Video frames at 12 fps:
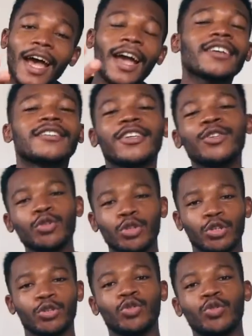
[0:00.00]
hacks that you
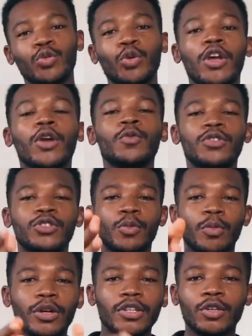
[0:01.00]
can do with your
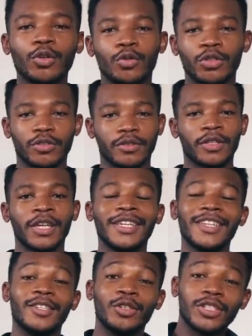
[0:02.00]
body lotion
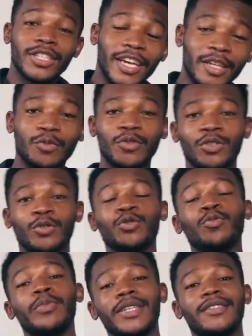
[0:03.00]
that doesn't end with you
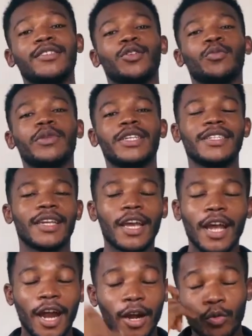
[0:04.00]
beating your meat
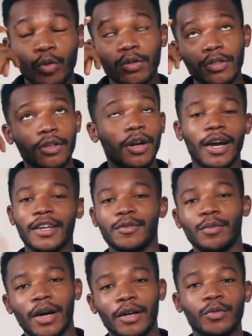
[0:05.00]
and rolling your eyes
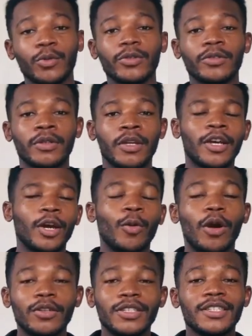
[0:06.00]
backward.
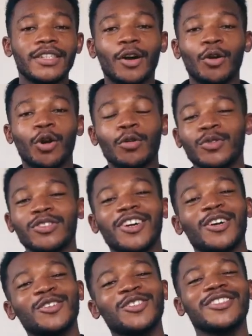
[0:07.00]
Well, this is how I come to
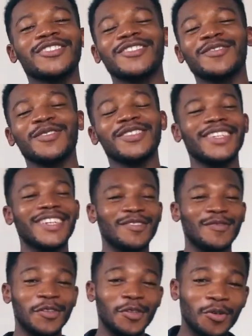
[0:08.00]
conclusion of today's
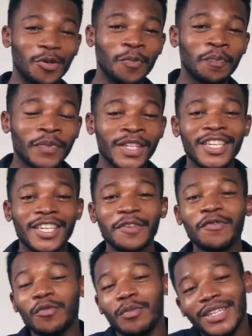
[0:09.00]
video.
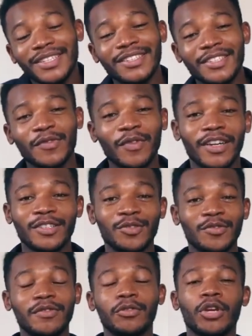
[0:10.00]
If you made it this far to
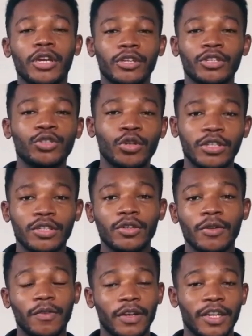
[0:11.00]
the video and you enjoyed it,
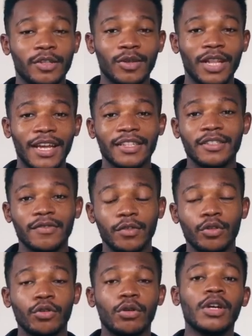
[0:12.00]
don't forget to like this
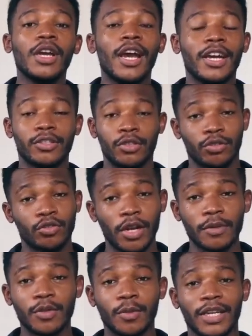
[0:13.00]
video and
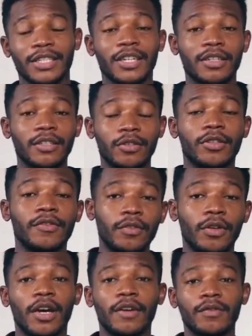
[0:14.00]
subscribe to my channel if
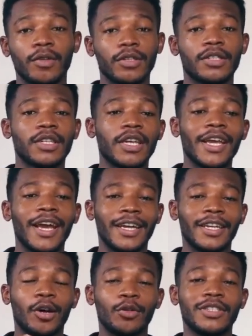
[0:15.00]
you have not.
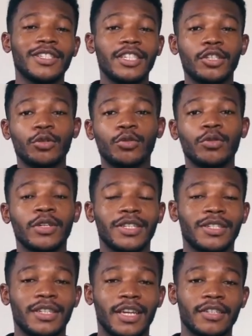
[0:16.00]
And I'll see you
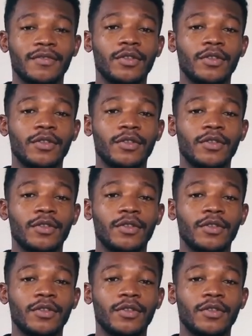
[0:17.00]
in the next